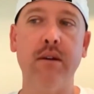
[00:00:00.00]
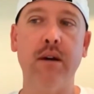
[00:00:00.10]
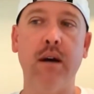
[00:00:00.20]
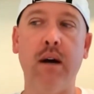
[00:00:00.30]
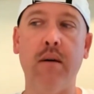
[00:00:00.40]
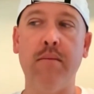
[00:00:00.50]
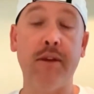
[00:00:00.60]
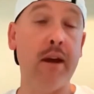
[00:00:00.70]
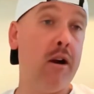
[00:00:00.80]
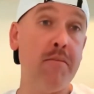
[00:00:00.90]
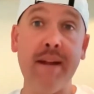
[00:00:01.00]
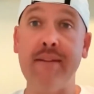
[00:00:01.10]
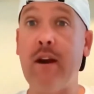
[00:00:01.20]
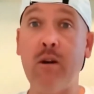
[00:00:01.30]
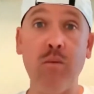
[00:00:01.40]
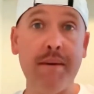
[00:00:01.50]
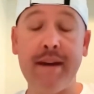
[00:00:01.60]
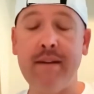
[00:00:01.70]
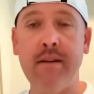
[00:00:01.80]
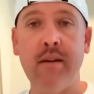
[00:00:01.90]
They are men, they are
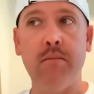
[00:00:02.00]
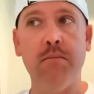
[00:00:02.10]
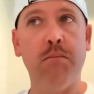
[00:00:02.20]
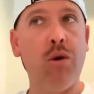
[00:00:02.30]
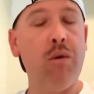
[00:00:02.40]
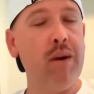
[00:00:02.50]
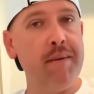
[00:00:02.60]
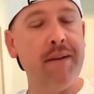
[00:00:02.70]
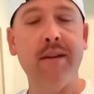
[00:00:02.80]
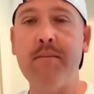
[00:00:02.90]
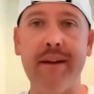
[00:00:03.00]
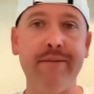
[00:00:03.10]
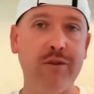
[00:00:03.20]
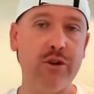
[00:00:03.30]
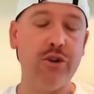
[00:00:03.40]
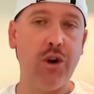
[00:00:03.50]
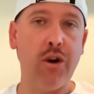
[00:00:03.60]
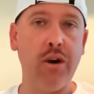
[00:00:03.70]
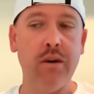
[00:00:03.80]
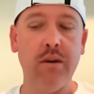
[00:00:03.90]
women, more women than men for
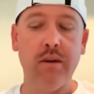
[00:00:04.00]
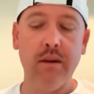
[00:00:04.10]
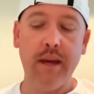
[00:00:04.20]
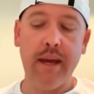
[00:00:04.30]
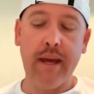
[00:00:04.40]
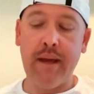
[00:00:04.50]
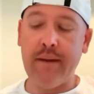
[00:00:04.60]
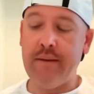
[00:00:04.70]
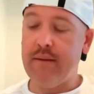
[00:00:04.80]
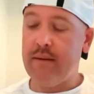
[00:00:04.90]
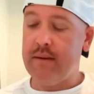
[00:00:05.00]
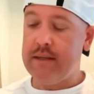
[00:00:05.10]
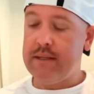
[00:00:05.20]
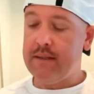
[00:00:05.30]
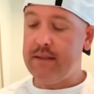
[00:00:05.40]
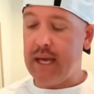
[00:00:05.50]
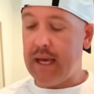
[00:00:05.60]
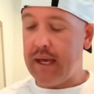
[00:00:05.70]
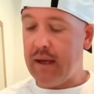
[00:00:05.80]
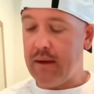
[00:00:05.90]
sure. And
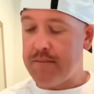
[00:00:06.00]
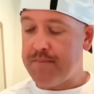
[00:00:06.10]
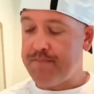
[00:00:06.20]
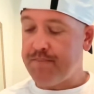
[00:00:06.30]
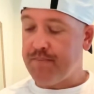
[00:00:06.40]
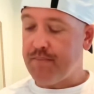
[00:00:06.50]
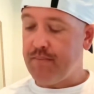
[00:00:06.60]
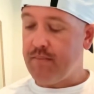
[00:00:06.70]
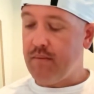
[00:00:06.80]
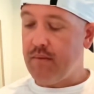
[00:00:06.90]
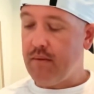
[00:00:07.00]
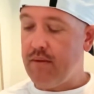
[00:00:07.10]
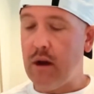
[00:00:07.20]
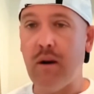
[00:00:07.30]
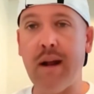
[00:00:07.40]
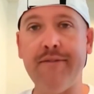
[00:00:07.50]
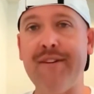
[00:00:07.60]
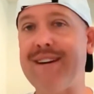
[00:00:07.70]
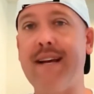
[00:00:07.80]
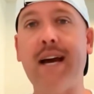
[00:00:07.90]
they're on a
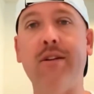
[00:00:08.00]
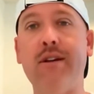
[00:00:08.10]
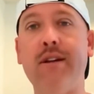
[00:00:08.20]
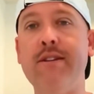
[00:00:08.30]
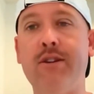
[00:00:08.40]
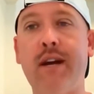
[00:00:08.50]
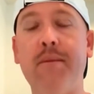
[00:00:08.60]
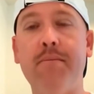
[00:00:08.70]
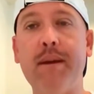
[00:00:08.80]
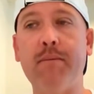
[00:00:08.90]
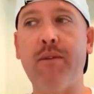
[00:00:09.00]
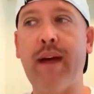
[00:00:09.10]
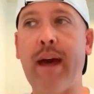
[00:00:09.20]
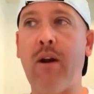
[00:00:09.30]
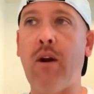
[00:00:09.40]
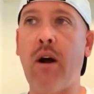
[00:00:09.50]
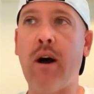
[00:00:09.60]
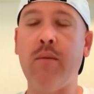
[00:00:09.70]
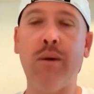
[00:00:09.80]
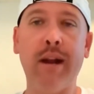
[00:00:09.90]
fixed salary. These are kind of people that are
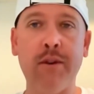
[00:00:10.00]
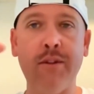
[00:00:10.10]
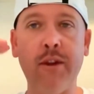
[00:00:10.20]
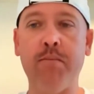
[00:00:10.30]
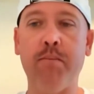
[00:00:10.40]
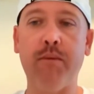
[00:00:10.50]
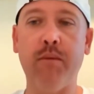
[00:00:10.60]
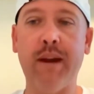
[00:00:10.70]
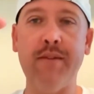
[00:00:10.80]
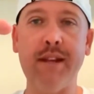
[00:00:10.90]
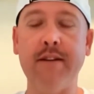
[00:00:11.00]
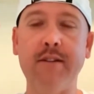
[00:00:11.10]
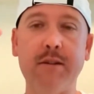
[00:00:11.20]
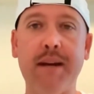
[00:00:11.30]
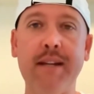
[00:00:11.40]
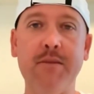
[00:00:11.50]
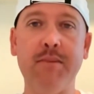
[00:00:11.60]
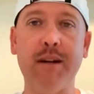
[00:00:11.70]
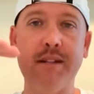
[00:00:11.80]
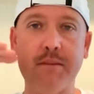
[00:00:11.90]
on whatever they can spend each
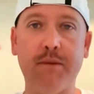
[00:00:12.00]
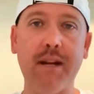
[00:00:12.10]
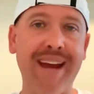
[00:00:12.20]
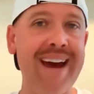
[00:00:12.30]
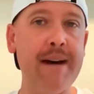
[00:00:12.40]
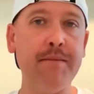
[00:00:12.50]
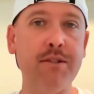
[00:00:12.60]
month is pretty capped.